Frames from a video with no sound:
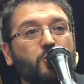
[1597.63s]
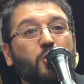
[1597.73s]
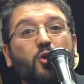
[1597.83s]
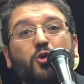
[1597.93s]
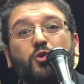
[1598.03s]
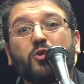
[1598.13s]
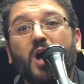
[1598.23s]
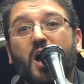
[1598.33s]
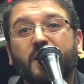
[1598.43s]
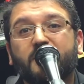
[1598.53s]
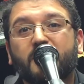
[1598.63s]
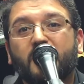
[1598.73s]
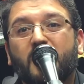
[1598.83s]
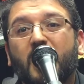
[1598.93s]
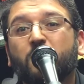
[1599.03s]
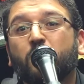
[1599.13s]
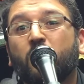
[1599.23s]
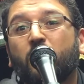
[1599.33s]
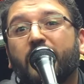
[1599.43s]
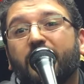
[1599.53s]
to look to God, and to
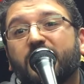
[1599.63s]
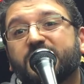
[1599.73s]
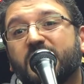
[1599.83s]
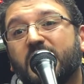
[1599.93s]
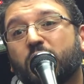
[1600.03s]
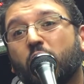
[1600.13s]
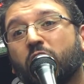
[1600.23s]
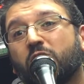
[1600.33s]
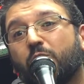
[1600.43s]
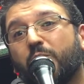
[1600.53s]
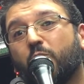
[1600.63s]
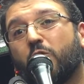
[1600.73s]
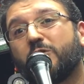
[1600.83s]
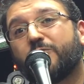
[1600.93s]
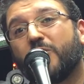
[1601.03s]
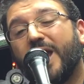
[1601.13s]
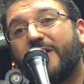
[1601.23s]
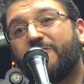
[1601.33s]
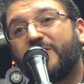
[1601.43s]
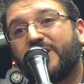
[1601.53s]
know that there's an eternal reward for
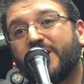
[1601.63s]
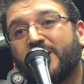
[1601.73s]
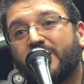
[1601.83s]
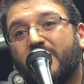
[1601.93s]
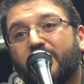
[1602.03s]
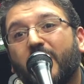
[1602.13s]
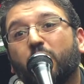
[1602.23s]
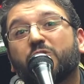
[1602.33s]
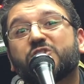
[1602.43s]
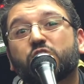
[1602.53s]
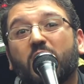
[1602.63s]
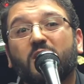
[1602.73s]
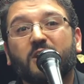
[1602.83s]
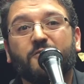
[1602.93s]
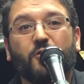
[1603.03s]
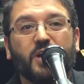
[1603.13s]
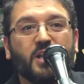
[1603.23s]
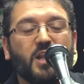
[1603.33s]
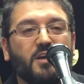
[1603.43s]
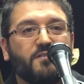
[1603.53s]
everything that you're struggling for
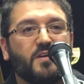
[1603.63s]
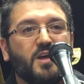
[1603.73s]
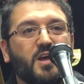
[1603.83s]
in life,